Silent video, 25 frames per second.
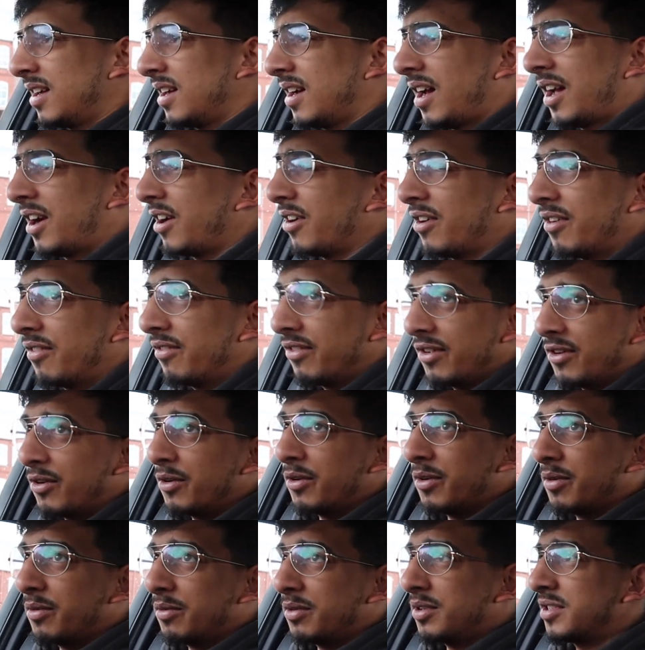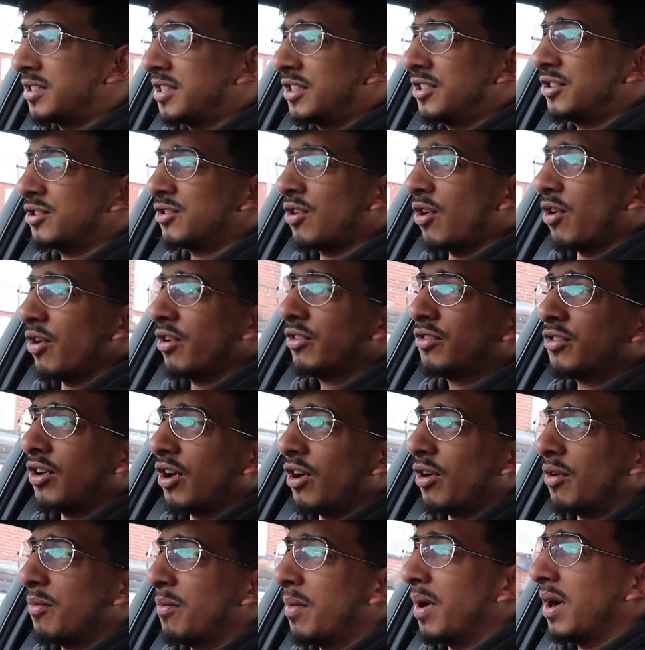I don't even know who it was. He just horned so home